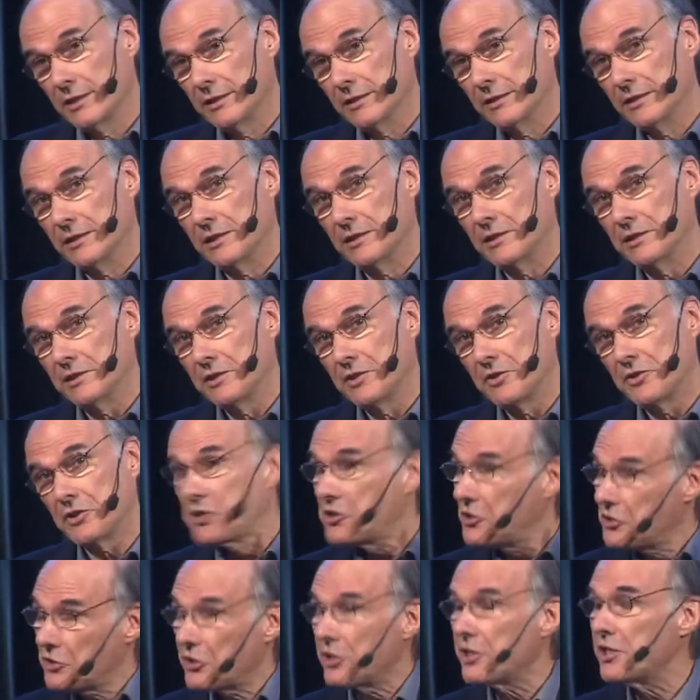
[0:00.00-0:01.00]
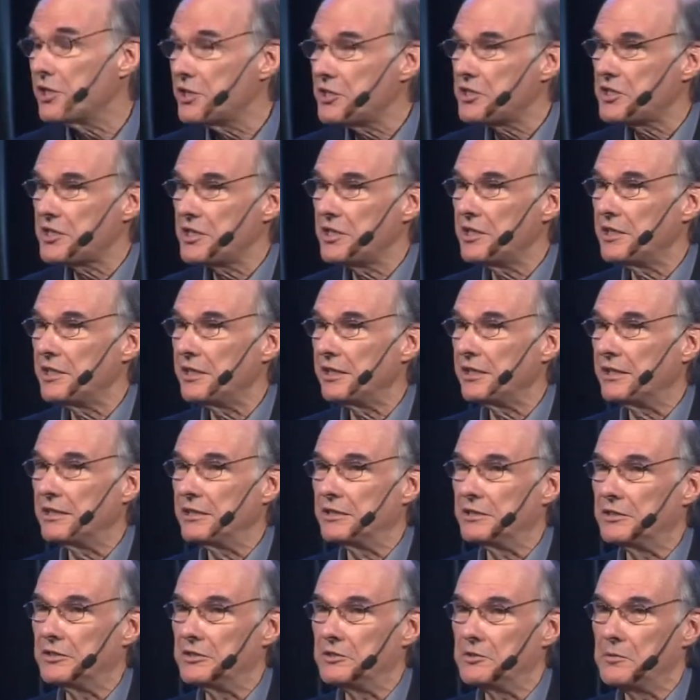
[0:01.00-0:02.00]
The curious thing
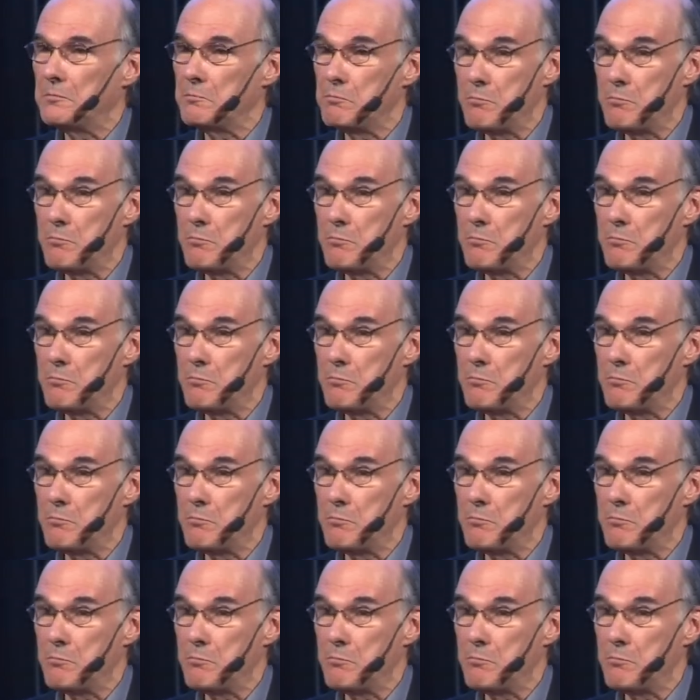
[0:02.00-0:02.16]
in